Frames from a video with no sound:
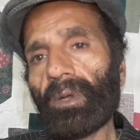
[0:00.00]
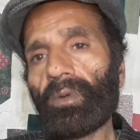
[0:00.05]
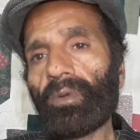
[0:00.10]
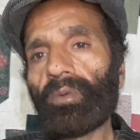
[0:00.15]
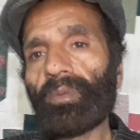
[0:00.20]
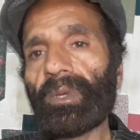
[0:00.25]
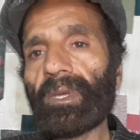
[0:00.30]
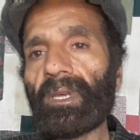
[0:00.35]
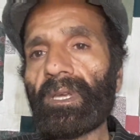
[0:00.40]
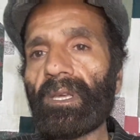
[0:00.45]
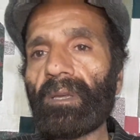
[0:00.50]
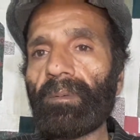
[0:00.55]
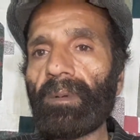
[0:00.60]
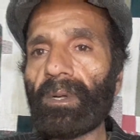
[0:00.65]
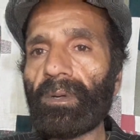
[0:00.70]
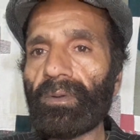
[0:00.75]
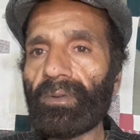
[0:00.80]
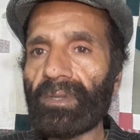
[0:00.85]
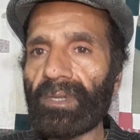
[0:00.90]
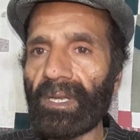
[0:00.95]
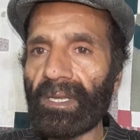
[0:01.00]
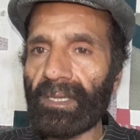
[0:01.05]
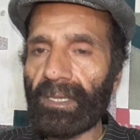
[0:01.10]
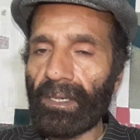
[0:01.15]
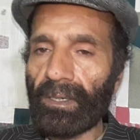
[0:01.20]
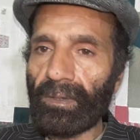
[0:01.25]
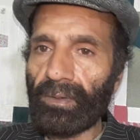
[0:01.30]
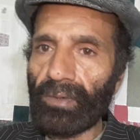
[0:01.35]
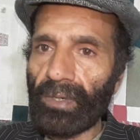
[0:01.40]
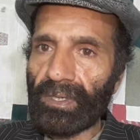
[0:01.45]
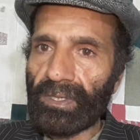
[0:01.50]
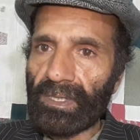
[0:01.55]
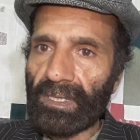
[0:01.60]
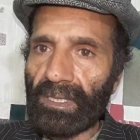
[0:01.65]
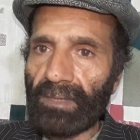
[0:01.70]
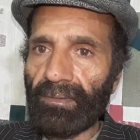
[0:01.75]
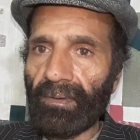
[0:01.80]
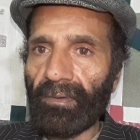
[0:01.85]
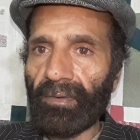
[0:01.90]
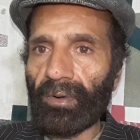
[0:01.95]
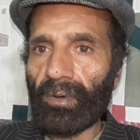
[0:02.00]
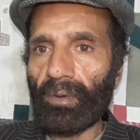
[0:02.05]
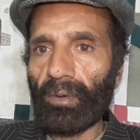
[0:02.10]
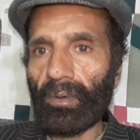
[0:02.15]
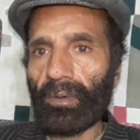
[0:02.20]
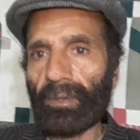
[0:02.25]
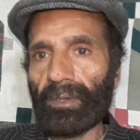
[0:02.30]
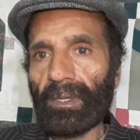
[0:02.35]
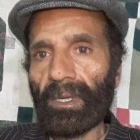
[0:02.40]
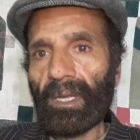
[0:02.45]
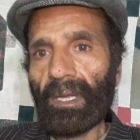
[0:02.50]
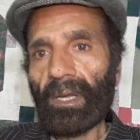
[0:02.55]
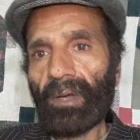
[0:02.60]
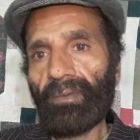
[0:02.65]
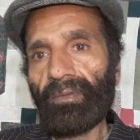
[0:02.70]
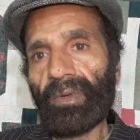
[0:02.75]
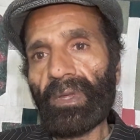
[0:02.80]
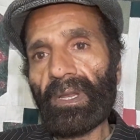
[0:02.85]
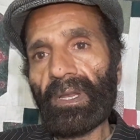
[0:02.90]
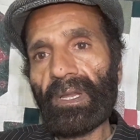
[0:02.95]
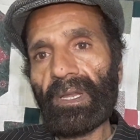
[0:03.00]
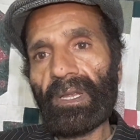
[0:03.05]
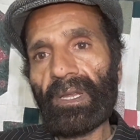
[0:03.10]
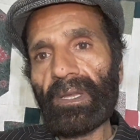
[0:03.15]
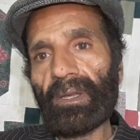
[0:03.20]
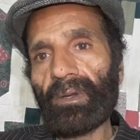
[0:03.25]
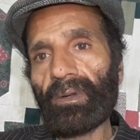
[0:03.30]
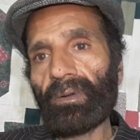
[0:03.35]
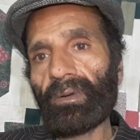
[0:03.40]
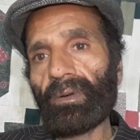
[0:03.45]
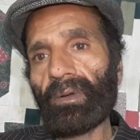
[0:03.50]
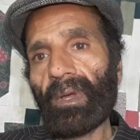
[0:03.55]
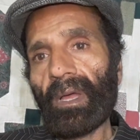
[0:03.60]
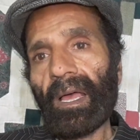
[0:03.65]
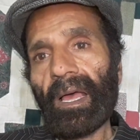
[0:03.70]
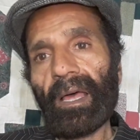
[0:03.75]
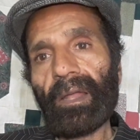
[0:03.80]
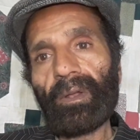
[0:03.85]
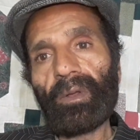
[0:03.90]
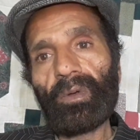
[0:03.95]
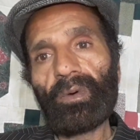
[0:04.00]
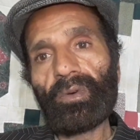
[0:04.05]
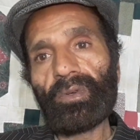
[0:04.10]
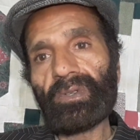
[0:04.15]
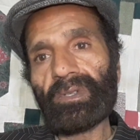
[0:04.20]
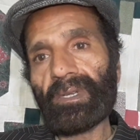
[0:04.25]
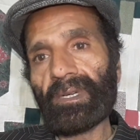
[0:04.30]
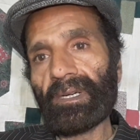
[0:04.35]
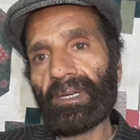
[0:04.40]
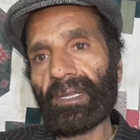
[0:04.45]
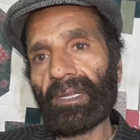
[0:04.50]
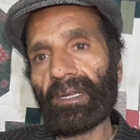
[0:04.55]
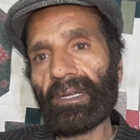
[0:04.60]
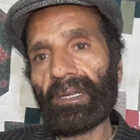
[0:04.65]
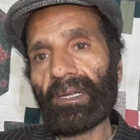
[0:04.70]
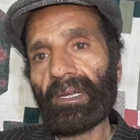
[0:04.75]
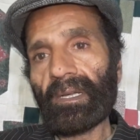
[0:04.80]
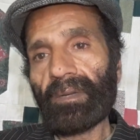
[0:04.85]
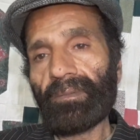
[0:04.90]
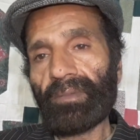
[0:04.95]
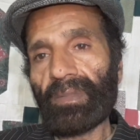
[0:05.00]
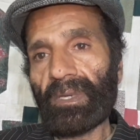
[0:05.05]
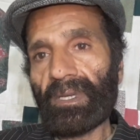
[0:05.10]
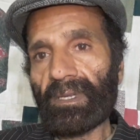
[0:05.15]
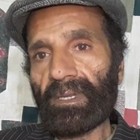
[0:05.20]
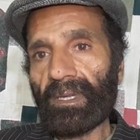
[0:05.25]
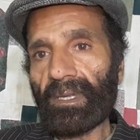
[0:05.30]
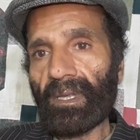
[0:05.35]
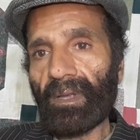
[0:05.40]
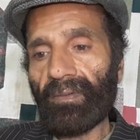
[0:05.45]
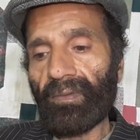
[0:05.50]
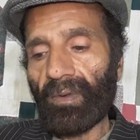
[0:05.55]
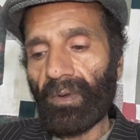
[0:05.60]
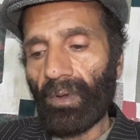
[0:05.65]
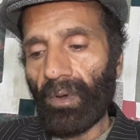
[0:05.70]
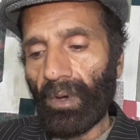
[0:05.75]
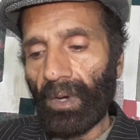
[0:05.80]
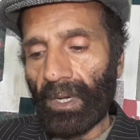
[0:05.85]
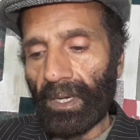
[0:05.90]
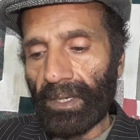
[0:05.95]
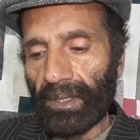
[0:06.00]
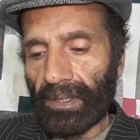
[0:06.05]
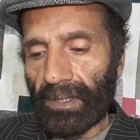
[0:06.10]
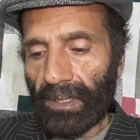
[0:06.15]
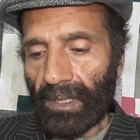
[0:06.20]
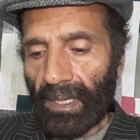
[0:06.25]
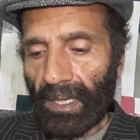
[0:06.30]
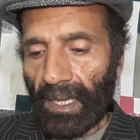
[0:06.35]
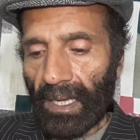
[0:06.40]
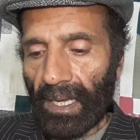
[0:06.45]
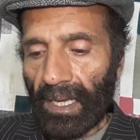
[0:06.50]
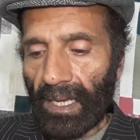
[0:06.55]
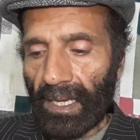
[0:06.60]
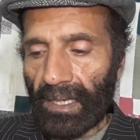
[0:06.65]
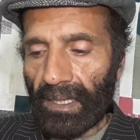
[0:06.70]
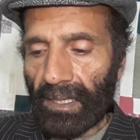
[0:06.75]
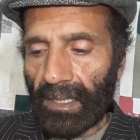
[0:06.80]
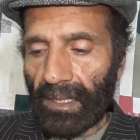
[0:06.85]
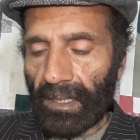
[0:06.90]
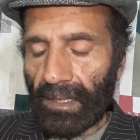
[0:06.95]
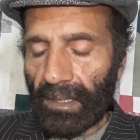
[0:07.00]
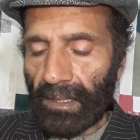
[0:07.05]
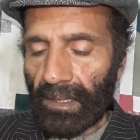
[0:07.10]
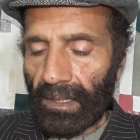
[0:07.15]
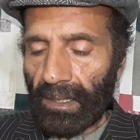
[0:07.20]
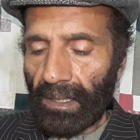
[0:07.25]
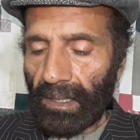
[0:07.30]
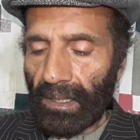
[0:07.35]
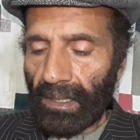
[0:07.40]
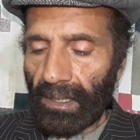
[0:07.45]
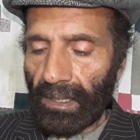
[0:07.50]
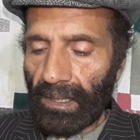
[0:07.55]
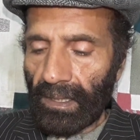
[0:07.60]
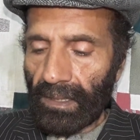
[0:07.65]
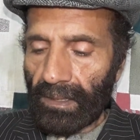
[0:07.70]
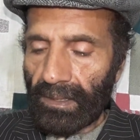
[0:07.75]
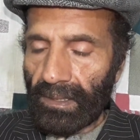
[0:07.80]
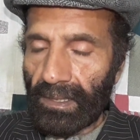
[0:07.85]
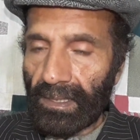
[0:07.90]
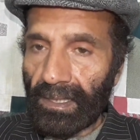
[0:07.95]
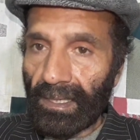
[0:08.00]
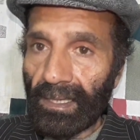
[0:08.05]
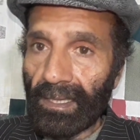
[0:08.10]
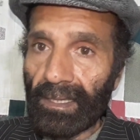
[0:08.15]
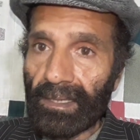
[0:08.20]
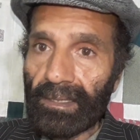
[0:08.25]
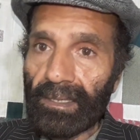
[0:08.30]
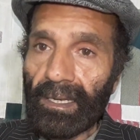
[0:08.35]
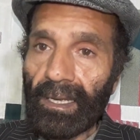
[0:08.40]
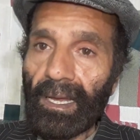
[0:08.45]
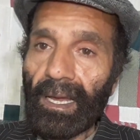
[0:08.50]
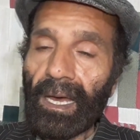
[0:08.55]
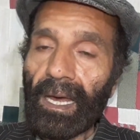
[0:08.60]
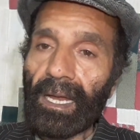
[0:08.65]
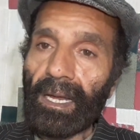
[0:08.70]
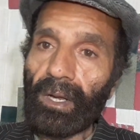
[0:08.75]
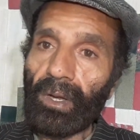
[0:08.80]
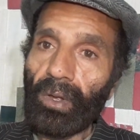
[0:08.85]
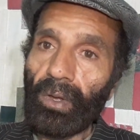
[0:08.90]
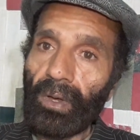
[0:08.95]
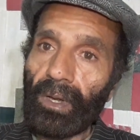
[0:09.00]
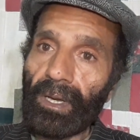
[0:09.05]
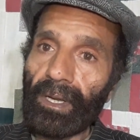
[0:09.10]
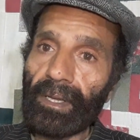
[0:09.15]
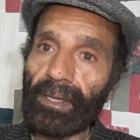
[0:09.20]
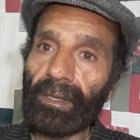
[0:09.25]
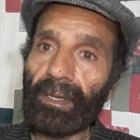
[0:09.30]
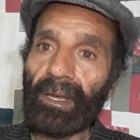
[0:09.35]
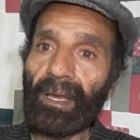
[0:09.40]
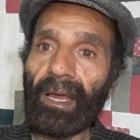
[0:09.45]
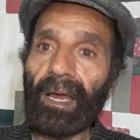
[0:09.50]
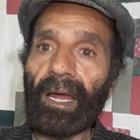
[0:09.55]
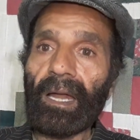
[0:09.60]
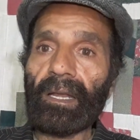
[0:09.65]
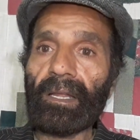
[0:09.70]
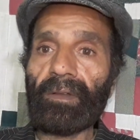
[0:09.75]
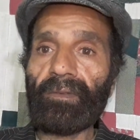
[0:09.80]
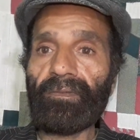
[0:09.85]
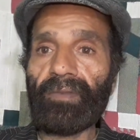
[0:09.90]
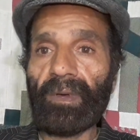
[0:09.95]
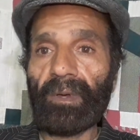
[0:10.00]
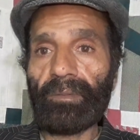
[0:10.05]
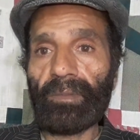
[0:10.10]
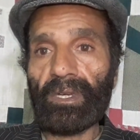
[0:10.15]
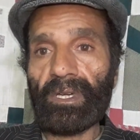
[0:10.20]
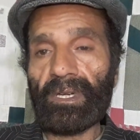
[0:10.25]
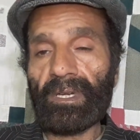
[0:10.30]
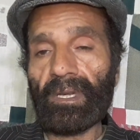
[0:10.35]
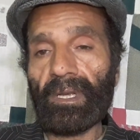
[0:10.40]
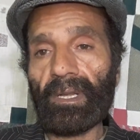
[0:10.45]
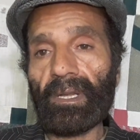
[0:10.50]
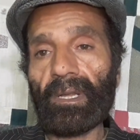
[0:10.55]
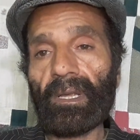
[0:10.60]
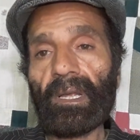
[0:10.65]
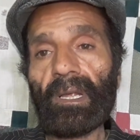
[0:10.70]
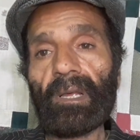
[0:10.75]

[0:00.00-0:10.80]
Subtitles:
to be able to achieve our goals, we need to know certain pieces of knowledge and skills and knowledge and information.